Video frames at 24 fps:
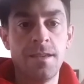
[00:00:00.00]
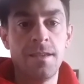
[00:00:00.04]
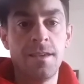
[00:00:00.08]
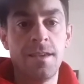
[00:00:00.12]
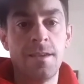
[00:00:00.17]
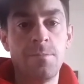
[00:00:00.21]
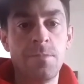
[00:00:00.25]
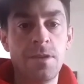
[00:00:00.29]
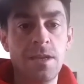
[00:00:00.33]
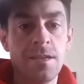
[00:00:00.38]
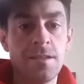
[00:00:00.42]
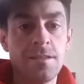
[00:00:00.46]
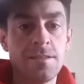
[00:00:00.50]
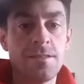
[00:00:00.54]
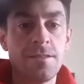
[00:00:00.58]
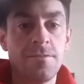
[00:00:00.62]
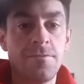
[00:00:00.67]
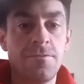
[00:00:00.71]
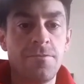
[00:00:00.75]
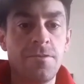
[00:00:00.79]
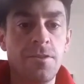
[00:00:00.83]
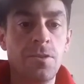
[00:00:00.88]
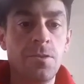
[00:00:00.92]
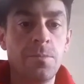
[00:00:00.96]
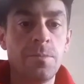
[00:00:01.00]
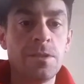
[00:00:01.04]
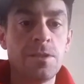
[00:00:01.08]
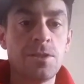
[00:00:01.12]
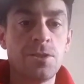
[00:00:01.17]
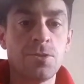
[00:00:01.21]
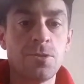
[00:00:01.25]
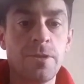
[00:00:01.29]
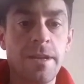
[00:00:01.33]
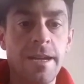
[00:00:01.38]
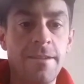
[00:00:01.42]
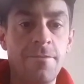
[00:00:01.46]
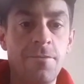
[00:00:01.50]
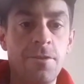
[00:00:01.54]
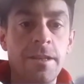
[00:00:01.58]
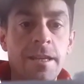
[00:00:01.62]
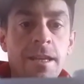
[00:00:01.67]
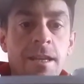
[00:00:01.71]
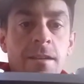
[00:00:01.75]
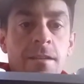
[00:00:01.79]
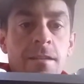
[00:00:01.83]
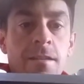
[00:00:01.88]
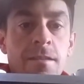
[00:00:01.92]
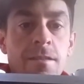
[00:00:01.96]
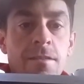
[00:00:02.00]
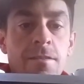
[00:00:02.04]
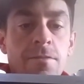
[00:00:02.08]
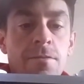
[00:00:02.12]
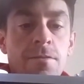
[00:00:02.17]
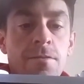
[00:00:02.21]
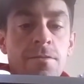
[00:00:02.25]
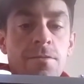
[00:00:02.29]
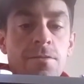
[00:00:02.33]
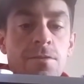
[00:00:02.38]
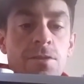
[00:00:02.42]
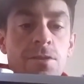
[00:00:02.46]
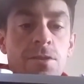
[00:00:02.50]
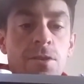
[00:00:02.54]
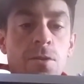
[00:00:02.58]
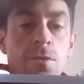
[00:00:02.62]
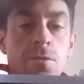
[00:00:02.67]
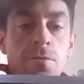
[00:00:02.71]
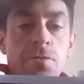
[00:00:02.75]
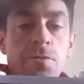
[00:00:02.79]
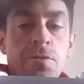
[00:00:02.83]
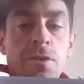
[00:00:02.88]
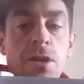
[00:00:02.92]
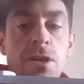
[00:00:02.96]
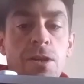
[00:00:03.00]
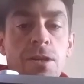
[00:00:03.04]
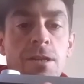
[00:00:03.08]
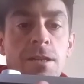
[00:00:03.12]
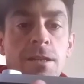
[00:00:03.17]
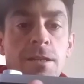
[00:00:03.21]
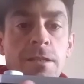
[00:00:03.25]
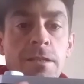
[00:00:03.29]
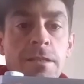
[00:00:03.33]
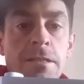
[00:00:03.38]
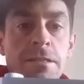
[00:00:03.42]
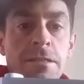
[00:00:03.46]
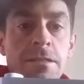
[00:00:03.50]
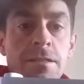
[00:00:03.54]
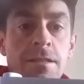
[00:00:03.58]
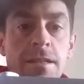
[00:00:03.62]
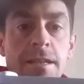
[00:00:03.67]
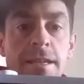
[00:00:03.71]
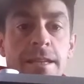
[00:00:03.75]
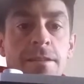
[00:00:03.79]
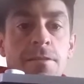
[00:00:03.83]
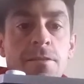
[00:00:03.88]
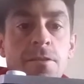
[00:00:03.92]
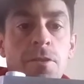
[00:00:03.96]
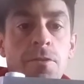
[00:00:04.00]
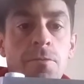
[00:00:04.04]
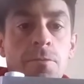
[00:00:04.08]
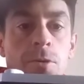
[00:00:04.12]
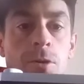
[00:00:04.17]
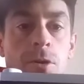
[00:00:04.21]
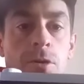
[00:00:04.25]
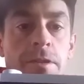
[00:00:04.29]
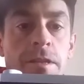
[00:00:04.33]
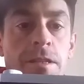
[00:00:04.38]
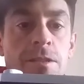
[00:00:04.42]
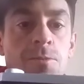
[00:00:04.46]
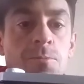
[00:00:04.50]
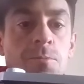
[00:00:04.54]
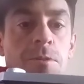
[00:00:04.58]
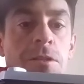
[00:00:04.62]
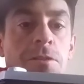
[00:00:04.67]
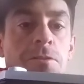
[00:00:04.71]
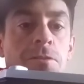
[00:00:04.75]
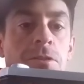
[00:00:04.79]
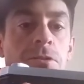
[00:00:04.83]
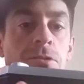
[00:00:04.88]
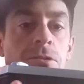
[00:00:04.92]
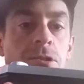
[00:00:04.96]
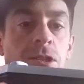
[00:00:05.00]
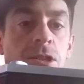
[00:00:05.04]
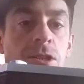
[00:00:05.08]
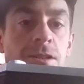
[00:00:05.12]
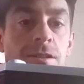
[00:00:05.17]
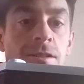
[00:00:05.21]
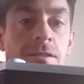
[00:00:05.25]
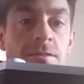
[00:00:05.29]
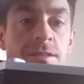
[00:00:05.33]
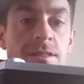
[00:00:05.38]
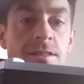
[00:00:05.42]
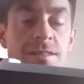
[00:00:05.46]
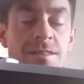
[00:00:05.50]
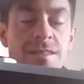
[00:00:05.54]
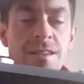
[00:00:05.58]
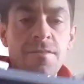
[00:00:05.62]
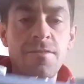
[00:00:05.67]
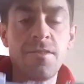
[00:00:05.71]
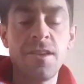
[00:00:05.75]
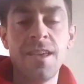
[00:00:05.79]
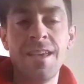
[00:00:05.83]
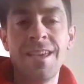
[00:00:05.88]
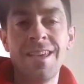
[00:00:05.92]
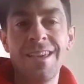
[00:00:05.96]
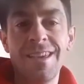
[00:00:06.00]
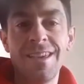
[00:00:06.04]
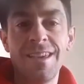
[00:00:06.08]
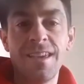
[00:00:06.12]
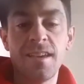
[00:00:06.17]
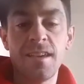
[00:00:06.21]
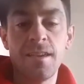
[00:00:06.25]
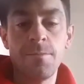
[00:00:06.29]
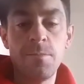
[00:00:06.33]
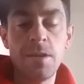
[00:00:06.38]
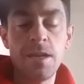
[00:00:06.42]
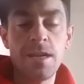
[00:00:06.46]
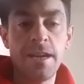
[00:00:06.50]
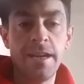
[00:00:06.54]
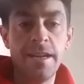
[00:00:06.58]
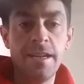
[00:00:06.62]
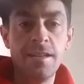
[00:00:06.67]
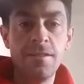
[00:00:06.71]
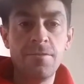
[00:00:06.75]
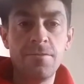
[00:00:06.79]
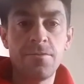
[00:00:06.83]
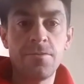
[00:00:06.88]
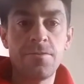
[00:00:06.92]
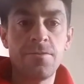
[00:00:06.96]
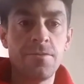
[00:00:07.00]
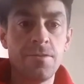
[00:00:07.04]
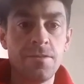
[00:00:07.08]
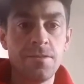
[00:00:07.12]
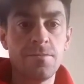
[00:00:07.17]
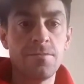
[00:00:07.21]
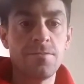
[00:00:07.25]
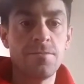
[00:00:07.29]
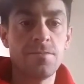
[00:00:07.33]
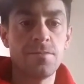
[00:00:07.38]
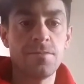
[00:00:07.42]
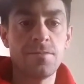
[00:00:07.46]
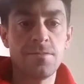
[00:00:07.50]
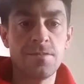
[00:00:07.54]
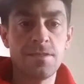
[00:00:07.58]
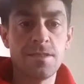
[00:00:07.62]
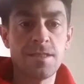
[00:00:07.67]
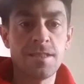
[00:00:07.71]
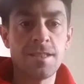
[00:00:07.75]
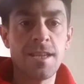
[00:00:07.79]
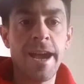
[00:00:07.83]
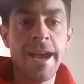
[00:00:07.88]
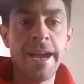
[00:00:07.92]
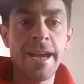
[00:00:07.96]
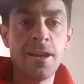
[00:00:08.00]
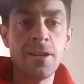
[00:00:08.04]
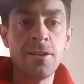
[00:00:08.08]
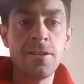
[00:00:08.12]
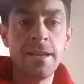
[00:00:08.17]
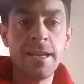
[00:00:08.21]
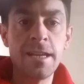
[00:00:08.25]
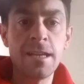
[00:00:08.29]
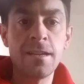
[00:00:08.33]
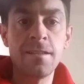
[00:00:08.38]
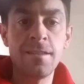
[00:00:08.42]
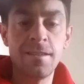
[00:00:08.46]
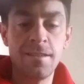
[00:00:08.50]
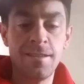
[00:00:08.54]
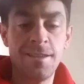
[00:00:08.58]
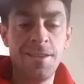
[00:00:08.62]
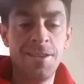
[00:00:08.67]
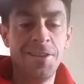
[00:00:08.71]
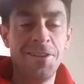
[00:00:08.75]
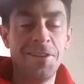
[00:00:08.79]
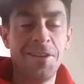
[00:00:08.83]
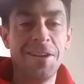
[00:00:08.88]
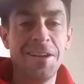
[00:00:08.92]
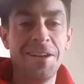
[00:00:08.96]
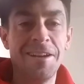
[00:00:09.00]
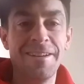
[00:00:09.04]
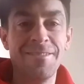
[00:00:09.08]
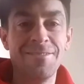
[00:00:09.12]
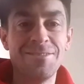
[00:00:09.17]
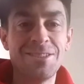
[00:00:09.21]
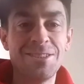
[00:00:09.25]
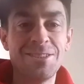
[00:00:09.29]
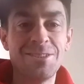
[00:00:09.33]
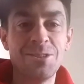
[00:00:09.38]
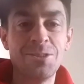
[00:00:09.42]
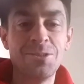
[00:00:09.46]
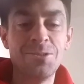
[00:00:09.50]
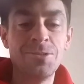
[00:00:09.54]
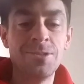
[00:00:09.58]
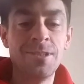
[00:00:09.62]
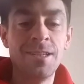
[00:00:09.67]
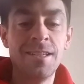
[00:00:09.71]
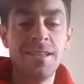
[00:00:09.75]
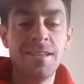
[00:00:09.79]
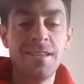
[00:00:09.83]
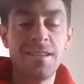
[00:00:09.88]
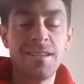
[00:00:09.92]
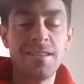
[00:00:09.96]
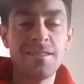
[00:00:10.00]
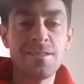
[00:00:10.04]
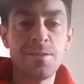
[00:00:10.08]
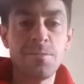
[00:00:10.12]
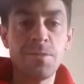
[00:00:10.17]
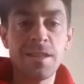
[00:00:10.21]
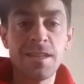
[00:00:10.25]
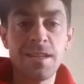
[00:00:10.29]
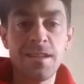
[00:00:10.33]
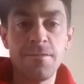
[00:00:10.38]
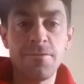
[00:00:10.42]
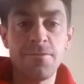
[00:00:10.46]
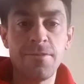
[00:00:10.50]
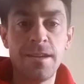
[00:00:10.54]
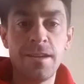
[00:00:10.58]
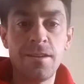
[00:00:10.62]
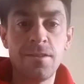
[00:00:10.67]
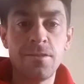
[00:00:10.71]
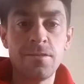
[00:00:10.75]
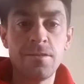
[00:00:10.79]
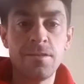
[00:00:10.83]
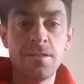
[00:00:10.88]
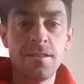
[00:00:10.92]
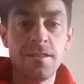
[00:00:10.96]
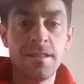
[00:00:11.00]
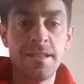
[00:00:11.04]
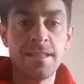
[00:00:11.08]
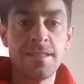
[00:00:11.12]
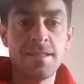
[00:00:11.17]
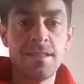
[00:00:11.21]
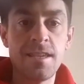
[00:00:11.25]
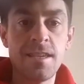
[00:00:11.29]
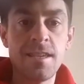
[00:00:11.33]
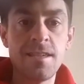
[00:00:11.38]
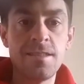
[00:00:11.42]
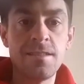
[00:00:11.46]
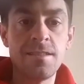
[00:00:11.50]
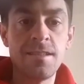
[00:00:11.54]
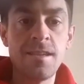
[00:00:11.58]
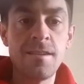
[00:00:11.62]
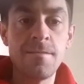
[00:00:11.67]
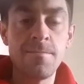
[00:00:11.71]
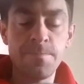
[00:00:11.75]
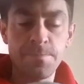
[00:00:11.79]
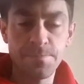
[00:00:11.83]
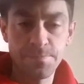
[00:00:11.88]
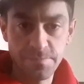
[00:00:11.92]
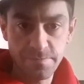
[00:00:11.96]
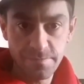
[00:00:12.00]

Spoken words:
and because the film is traveling so far and through all these weird little curves and stuff, it can be kind of tiring to do. And something that I found that's easy